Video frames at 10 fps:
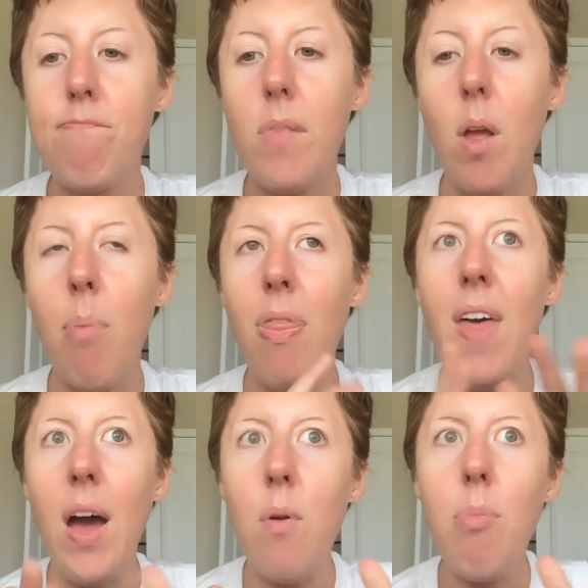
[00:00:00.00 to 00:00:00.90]
But
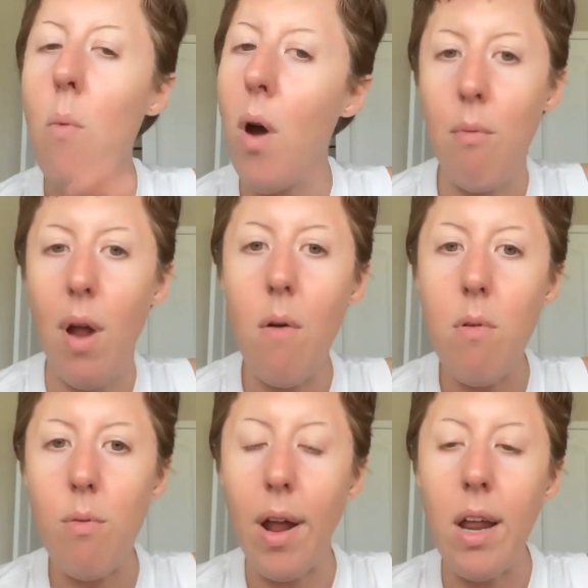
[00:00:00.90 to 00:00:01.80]
that would be one route,
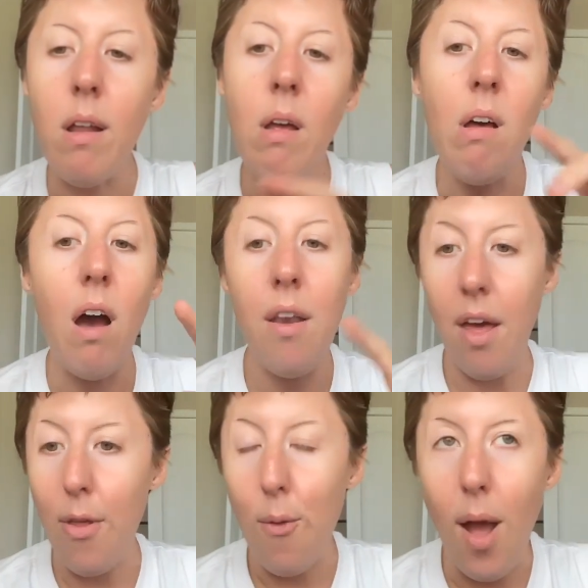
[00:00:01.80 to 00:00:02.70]
right? Another